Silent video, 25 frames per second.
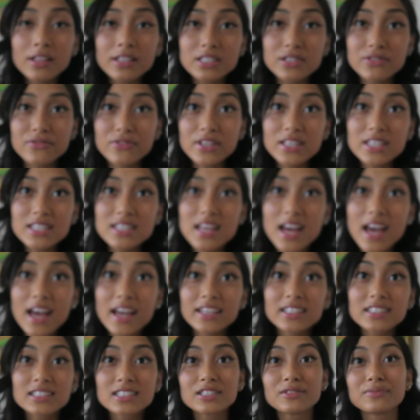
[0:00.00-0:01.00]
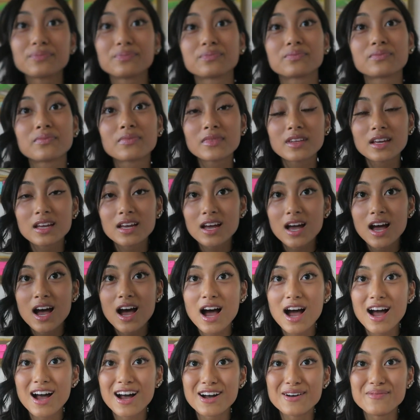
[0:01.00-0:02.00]
Let's fix that.
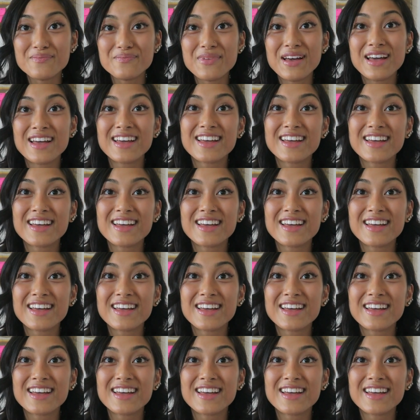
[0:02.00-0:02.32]
Um,